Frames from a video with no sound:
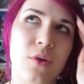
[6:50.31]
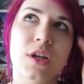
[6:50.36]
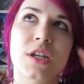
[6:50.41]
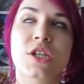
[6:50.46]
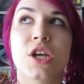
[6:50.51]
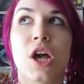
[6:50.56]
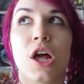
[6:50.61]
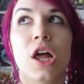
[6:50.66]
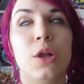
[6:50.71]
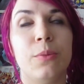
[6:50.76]

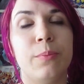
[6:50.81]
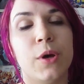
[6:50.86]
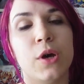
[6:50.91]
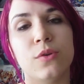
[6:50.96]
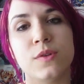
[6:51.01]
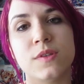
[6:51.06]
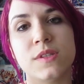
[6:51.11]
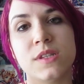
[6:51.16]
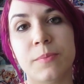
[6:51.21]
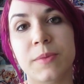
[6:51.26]
which I'll
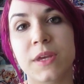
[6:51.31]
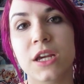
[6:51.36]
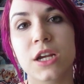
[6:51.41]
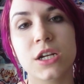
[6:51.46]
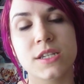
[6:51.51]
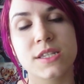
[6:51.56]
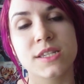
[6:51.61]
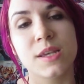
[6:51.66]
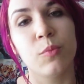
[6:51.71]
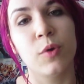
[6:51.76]
post up
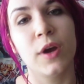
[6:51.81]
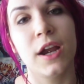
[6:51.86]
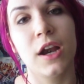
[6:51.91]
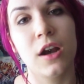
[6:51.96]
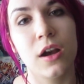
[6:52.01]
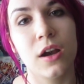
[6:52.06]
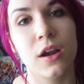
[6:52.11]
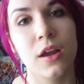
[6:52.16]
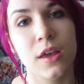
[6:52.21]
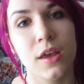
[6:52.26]
here
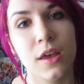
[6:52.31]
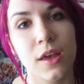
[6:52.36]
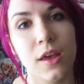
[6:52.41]
somewhere,